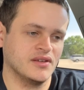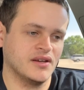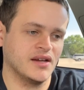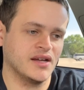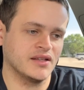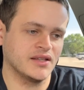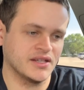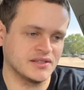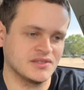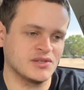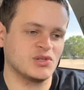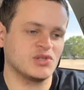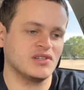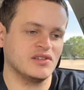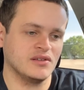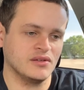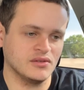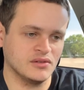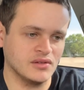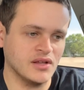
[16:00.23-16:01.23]
I like
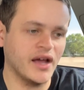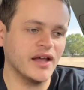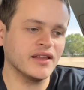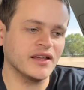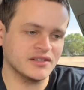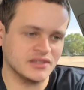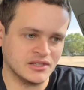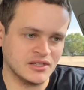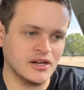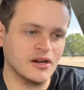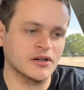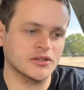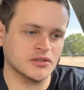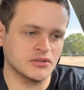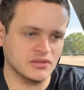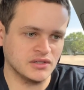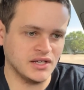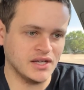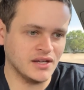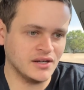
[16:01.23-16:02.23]
the character
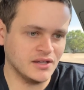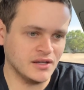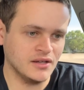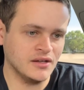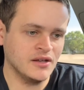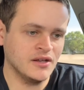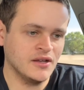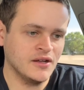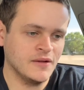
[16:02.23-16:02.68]
of Danny,